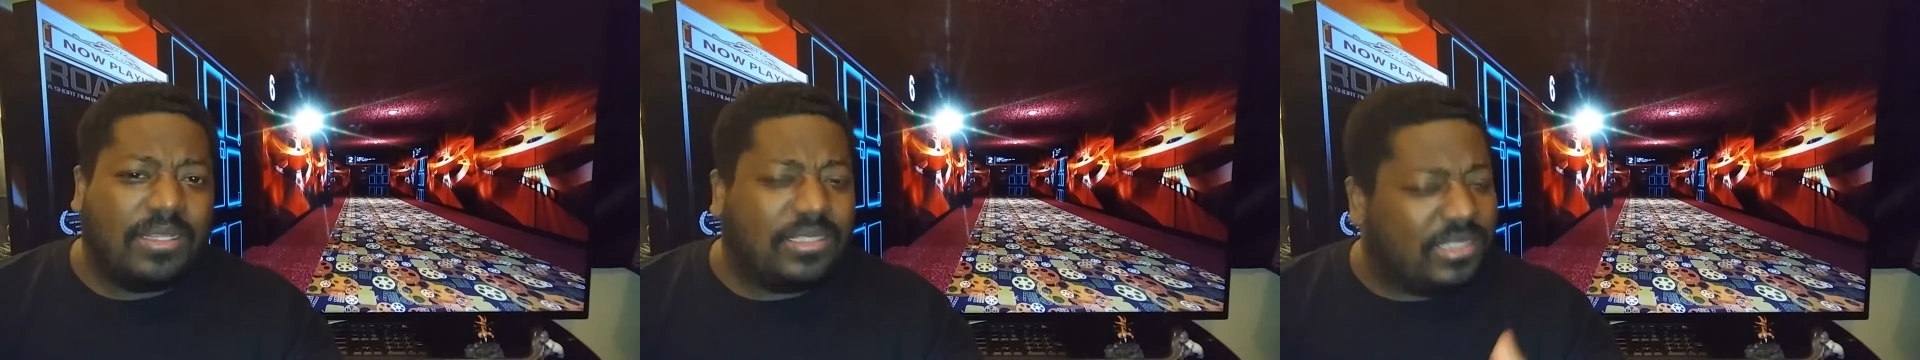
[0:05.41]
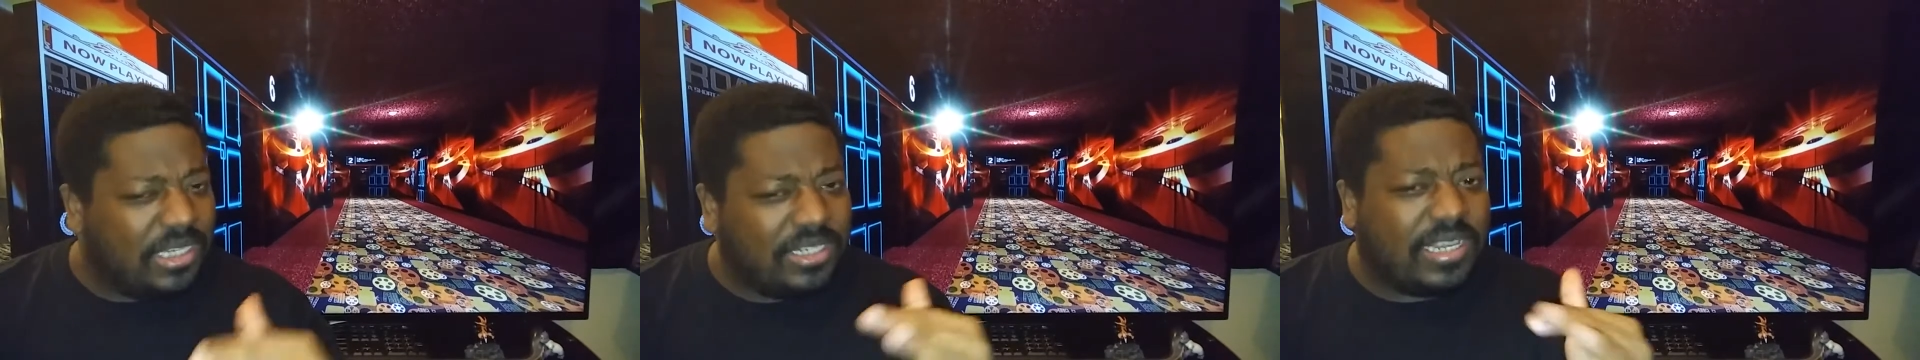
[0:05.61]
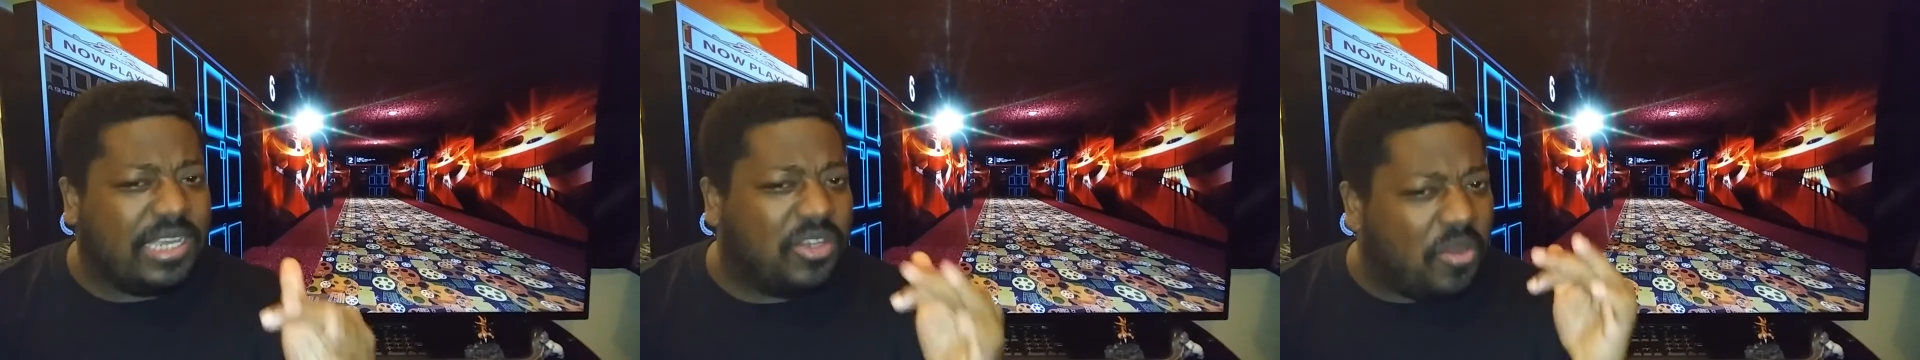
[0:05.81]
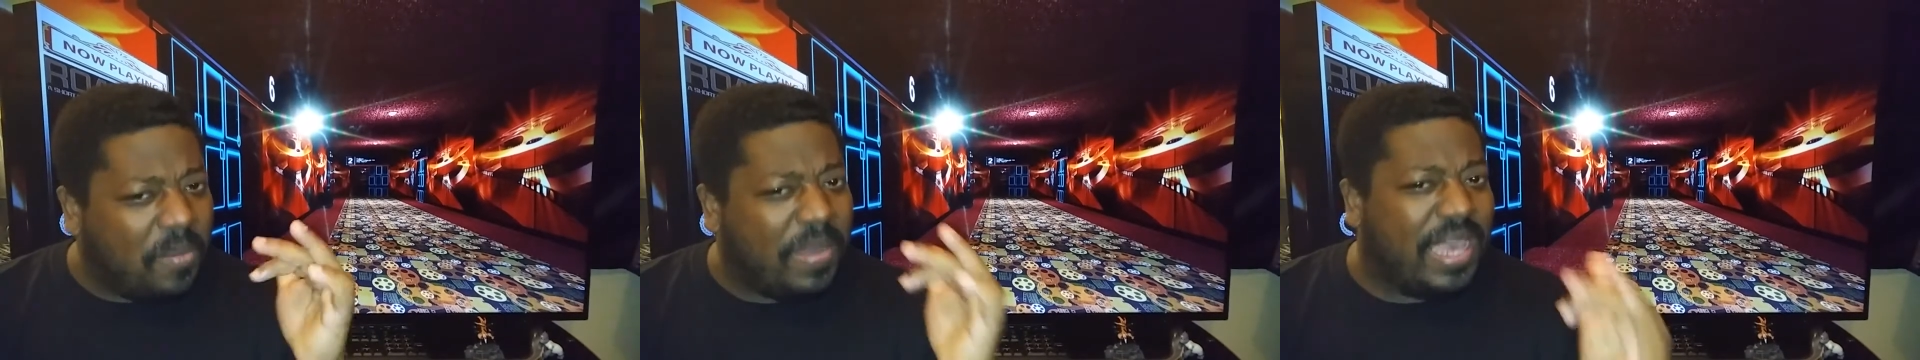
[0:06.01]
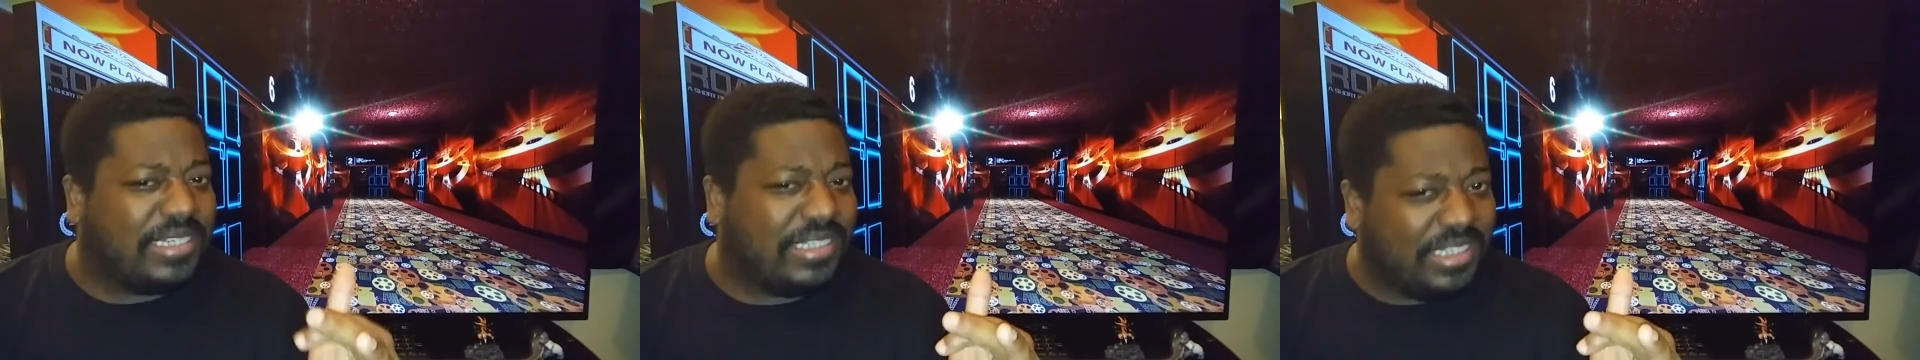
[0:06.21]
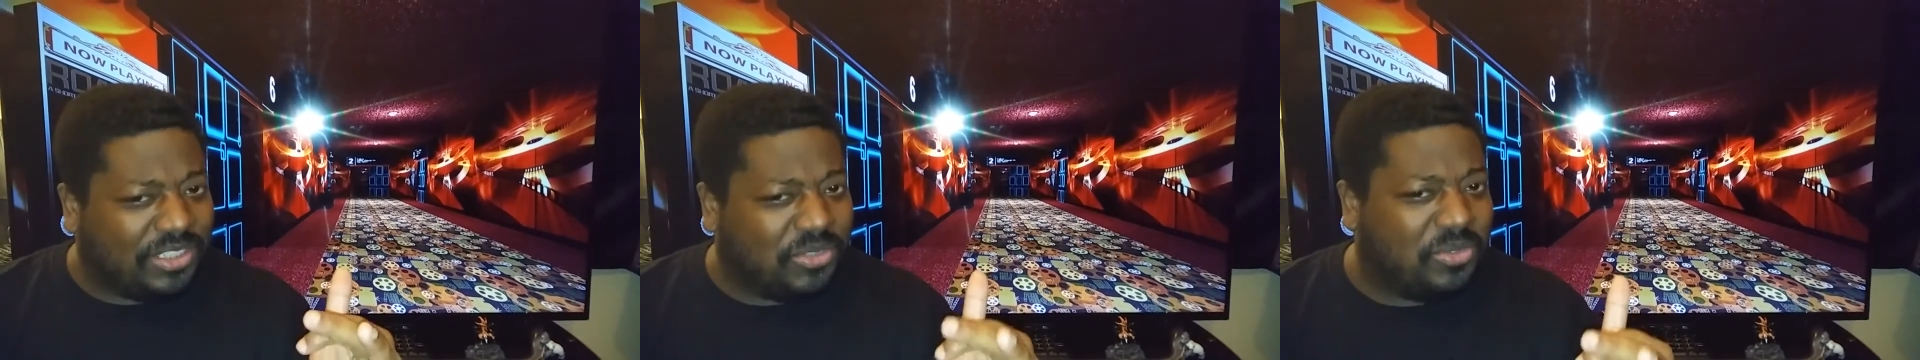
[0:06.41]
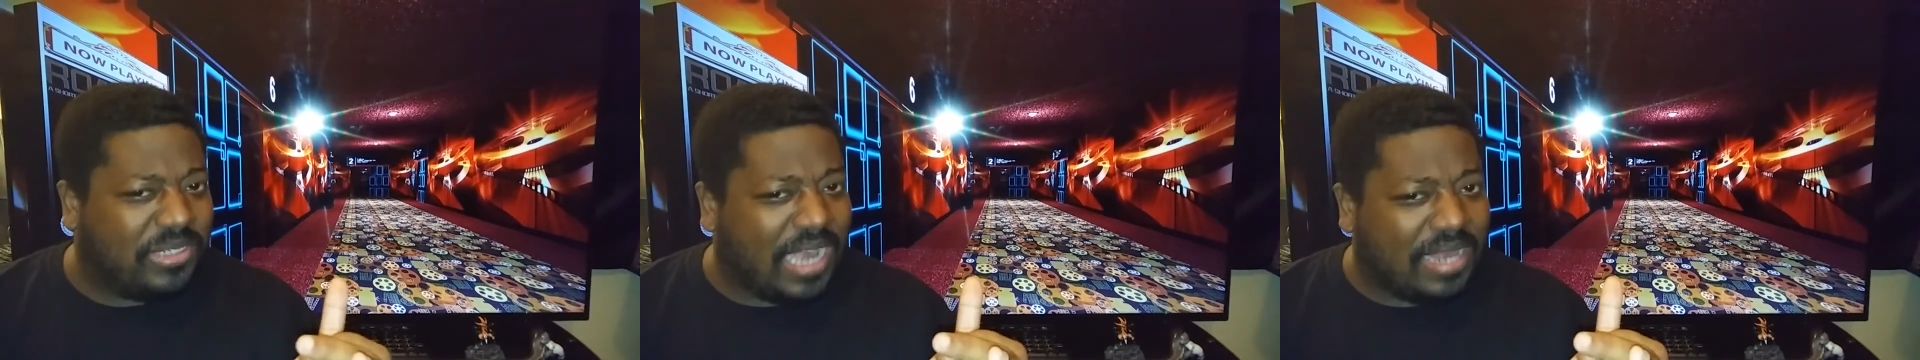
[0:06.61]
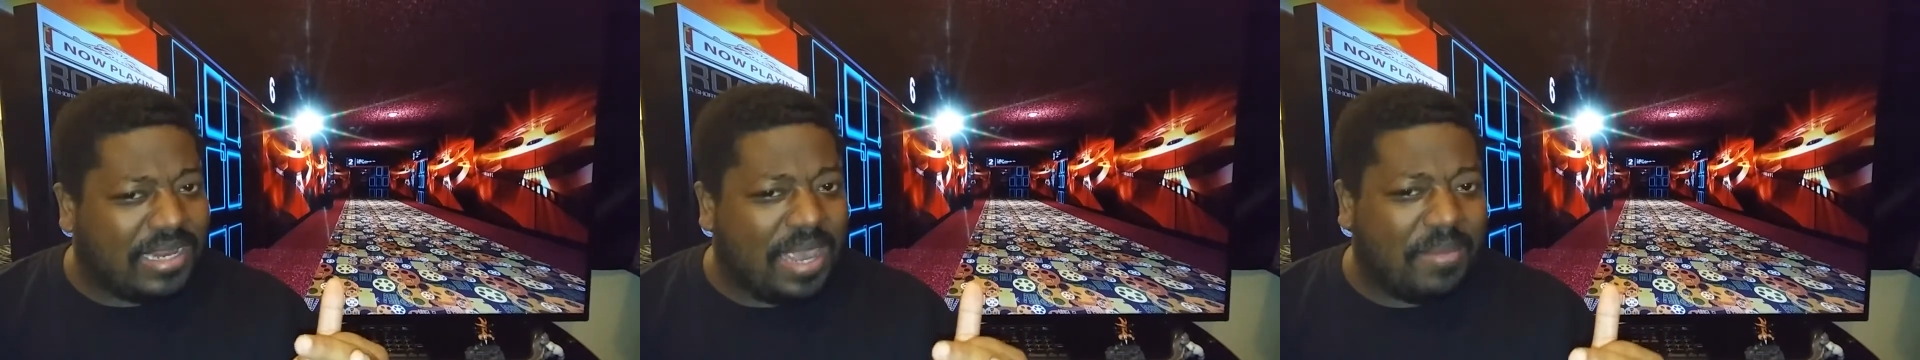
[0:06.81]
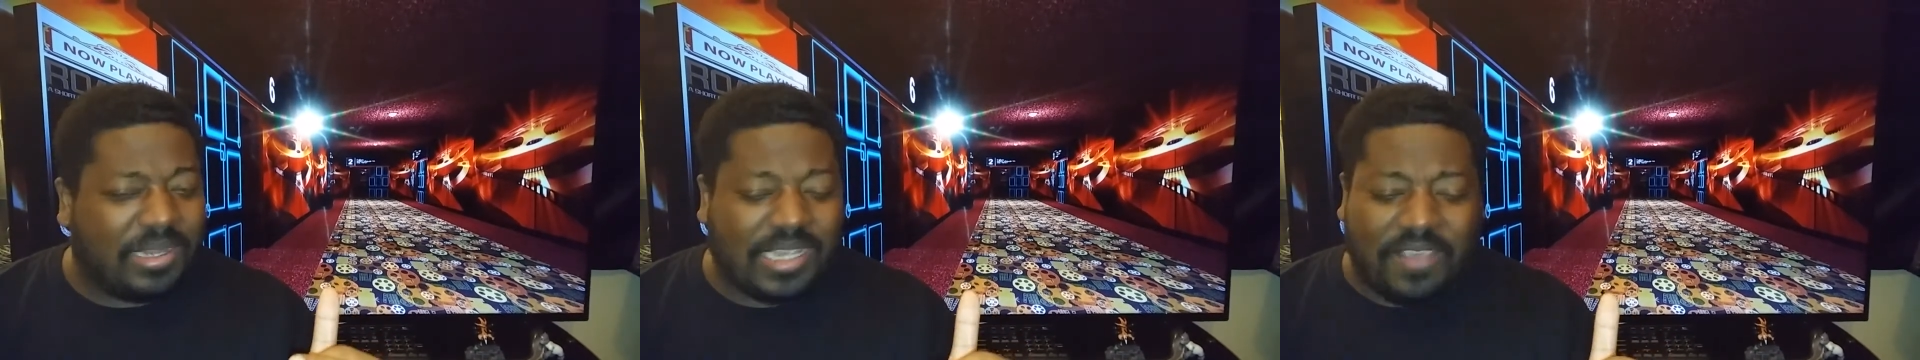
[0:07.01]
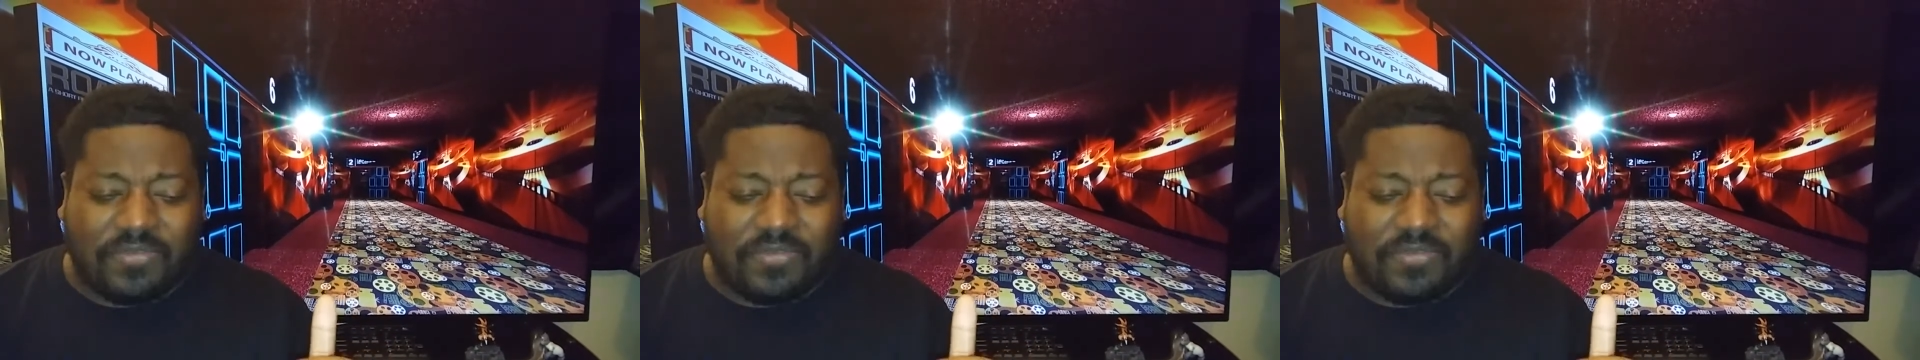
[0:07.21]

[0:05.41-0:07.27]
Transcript: Can you imagine this two dynamic?